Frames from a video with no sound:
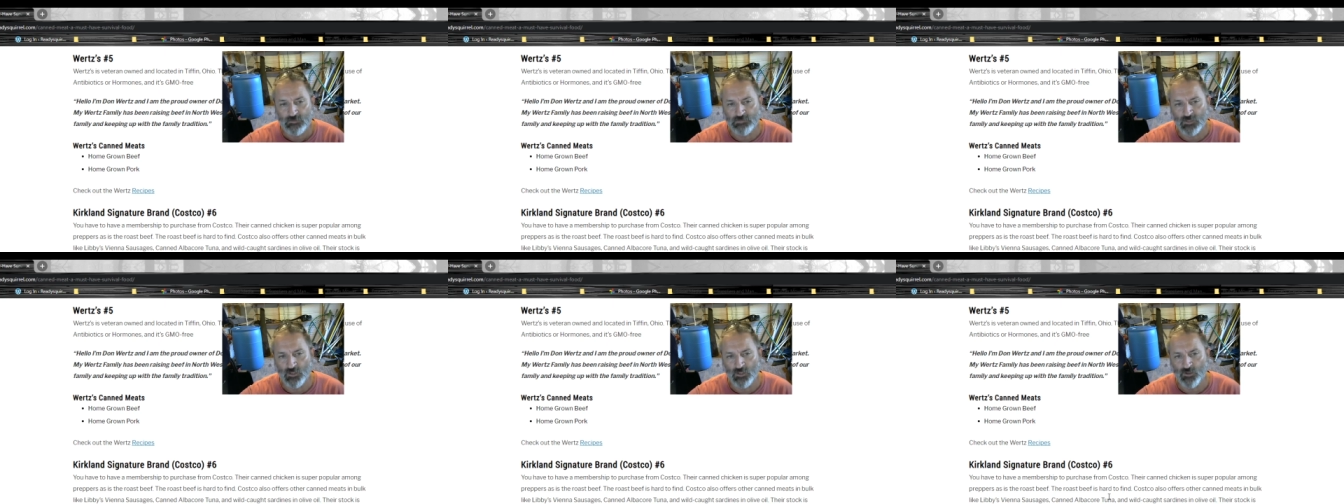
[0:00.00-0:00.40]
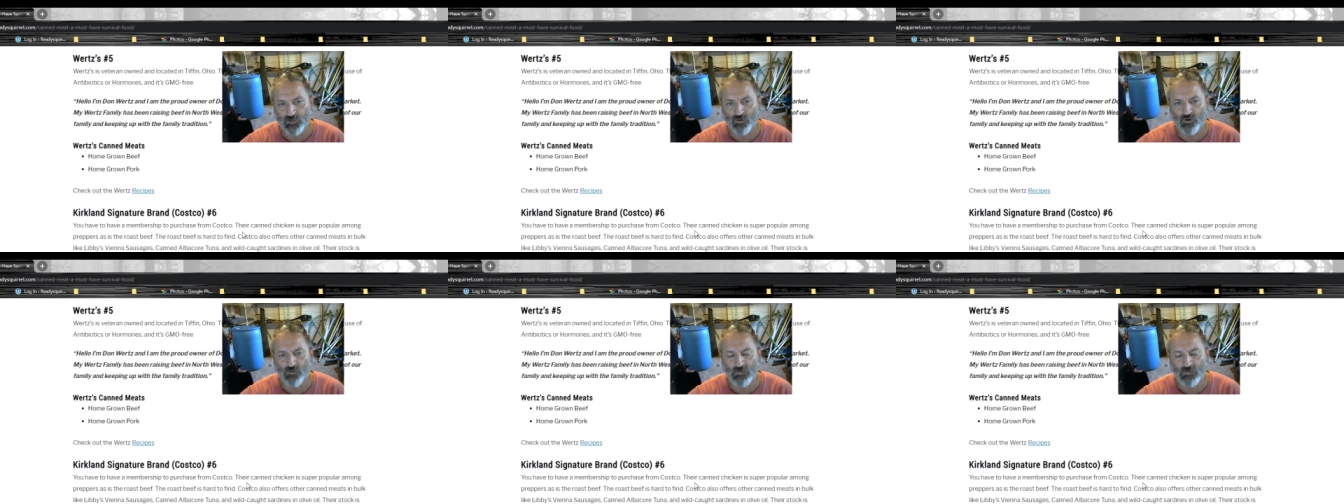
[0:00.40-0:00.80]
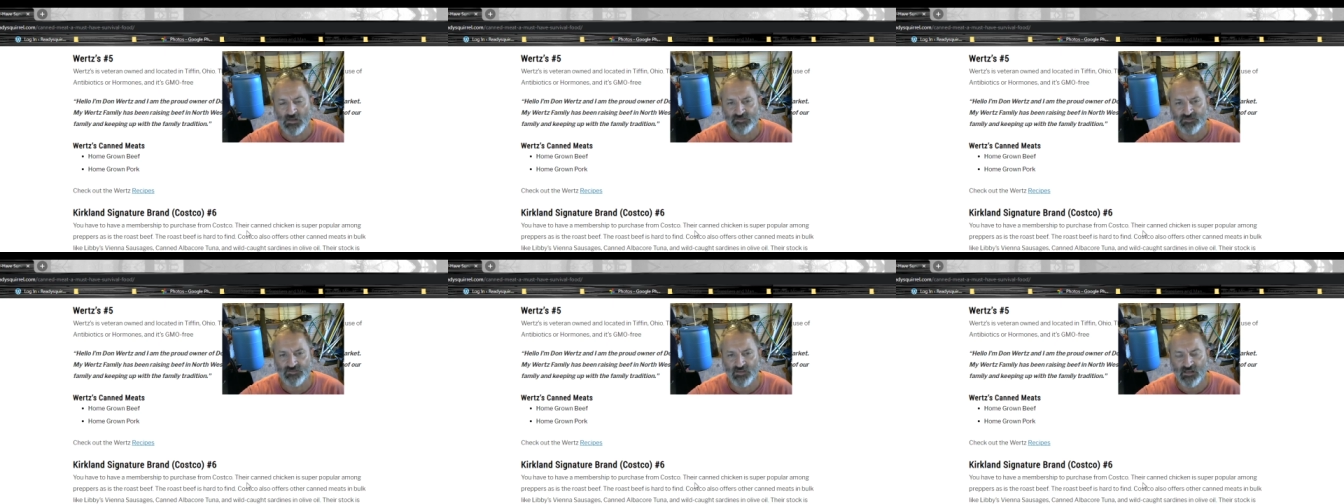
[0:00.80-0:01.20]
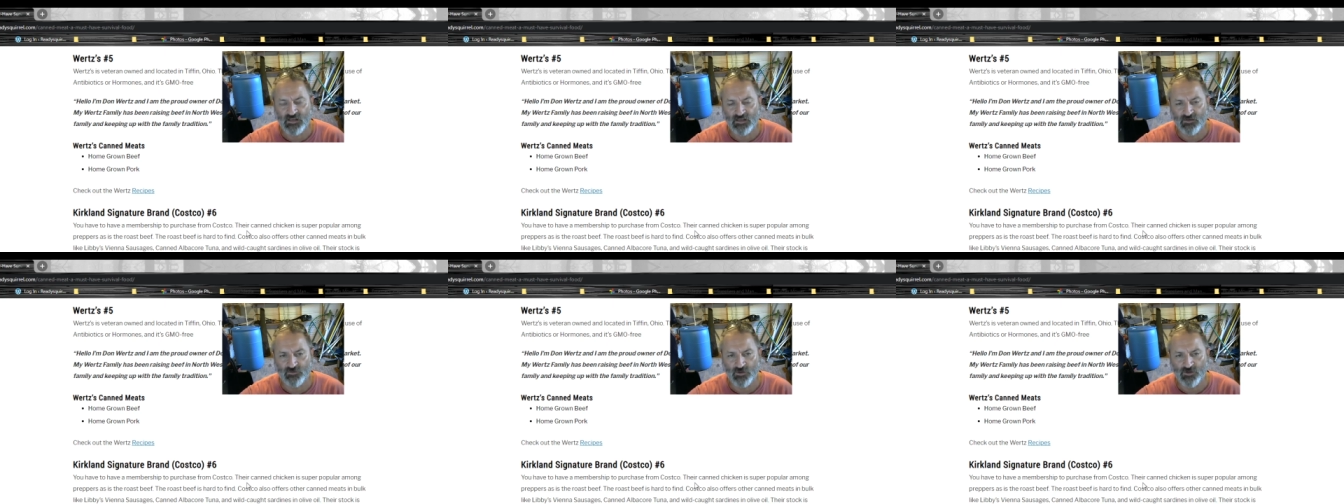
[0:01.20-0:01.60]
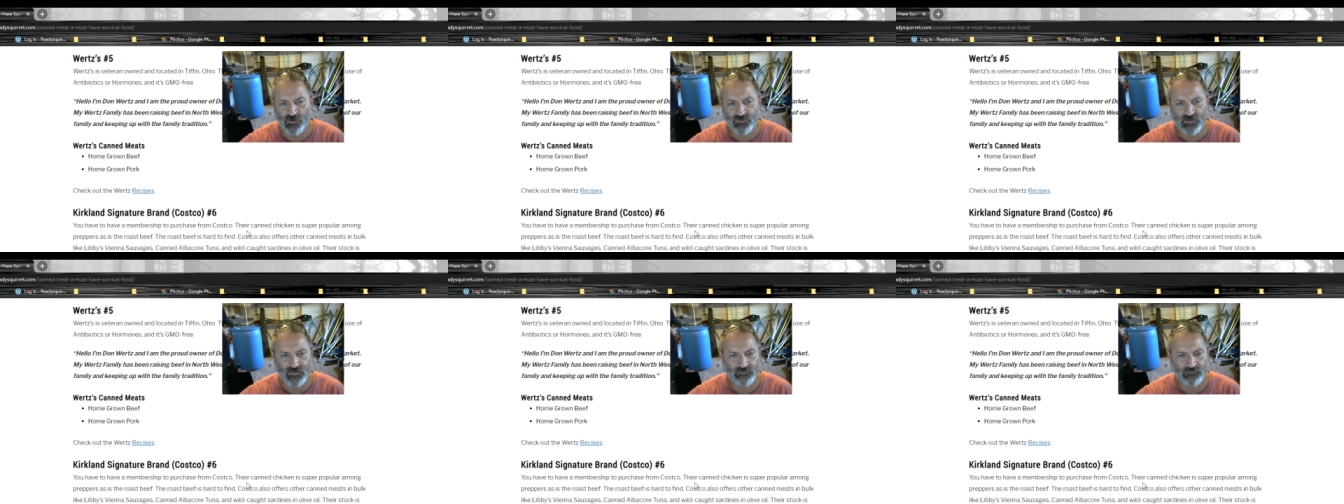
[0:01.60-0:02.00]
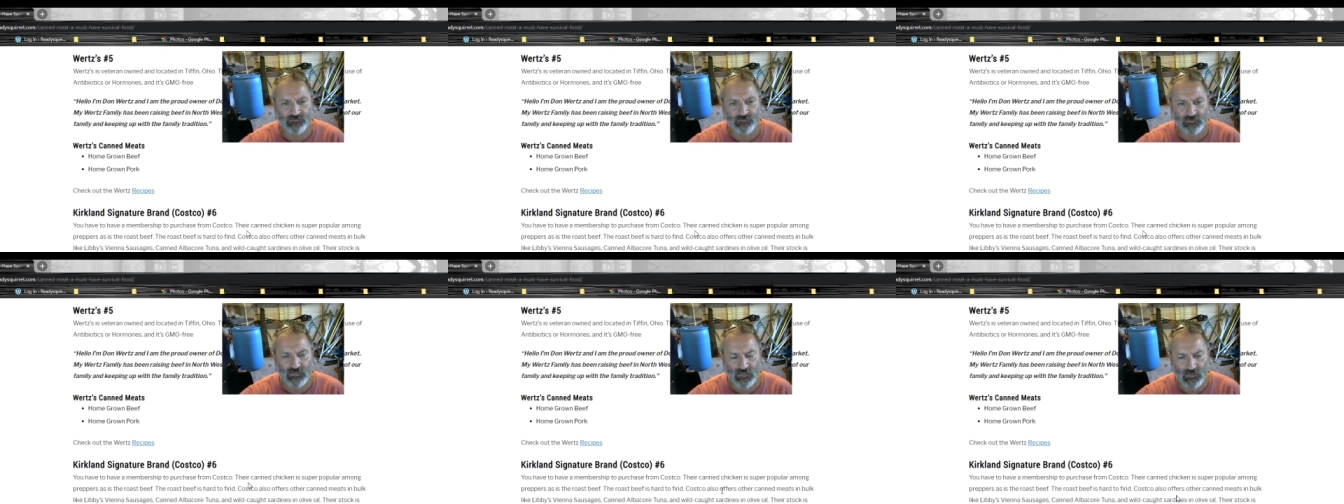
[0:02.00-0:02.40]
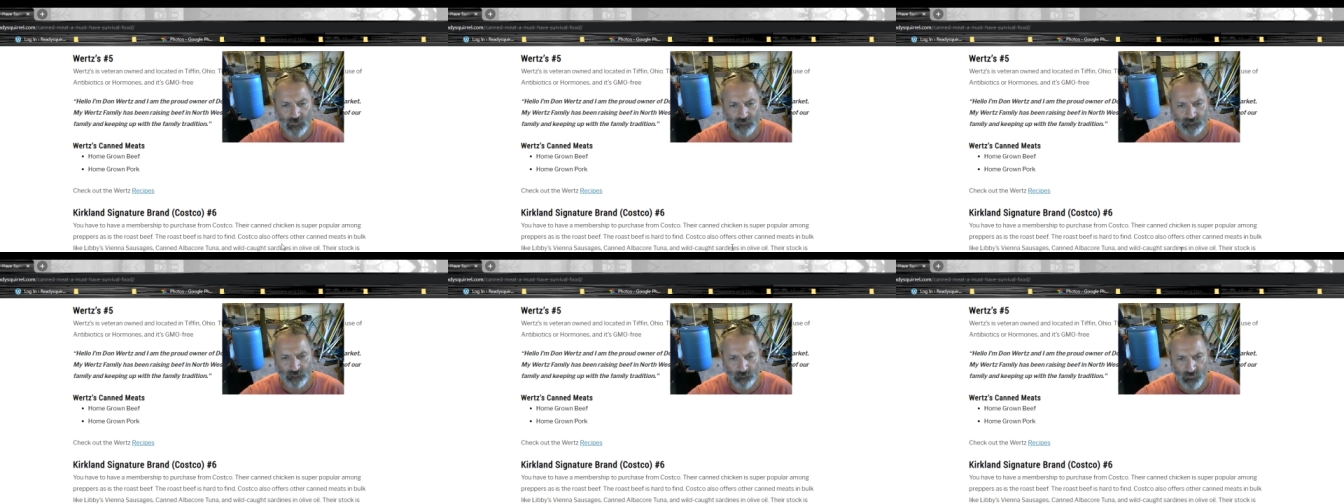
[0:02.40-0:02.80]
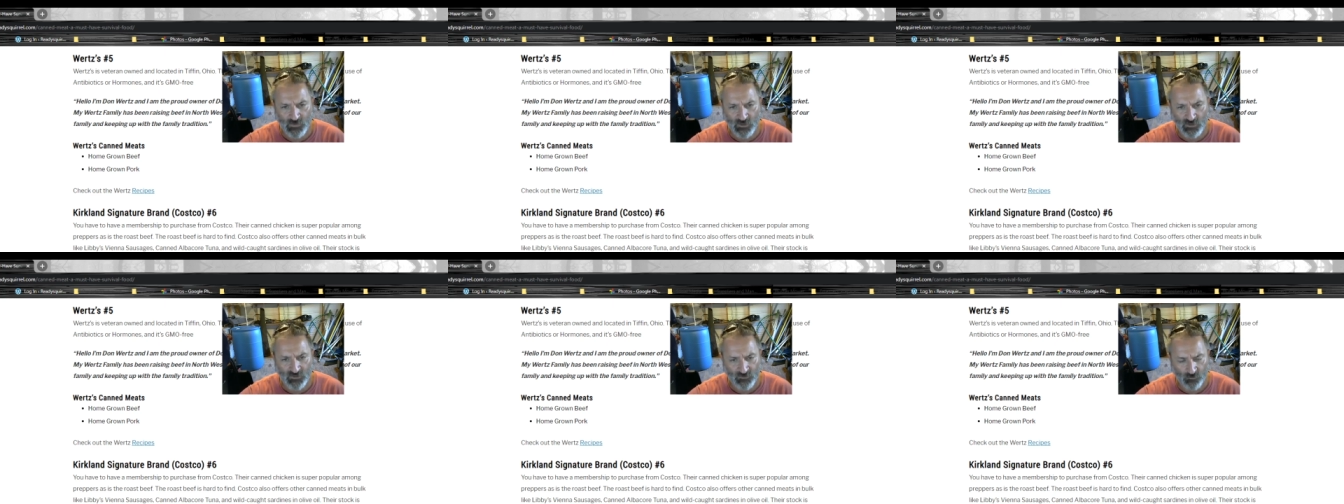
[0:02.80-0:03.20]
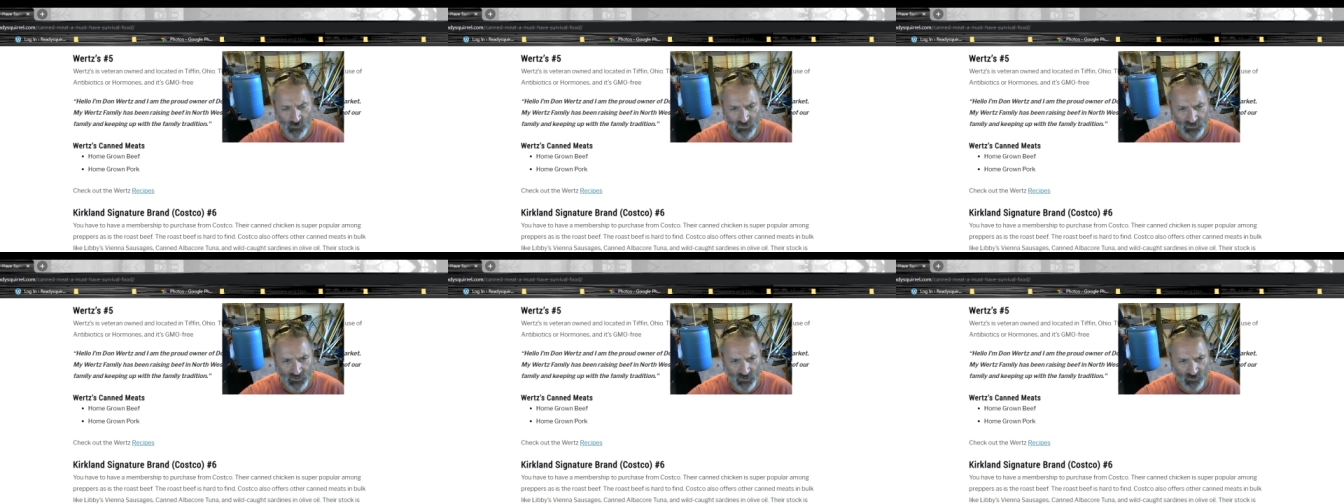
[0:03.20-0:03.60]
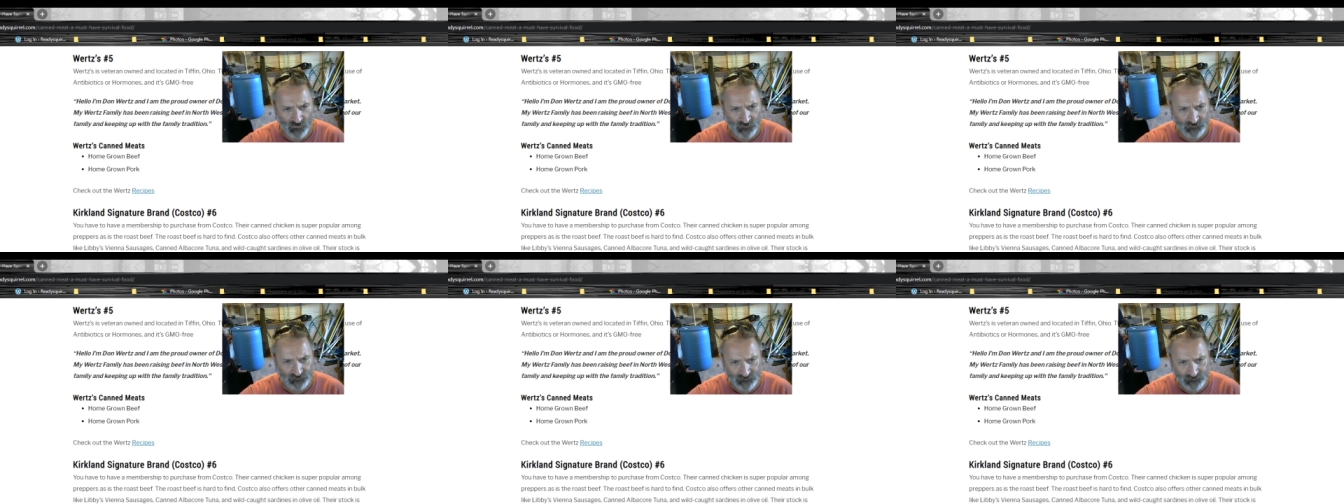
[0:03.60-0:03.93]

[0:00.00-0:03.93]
blow your whole month's uh, grocery uh, bill in one go,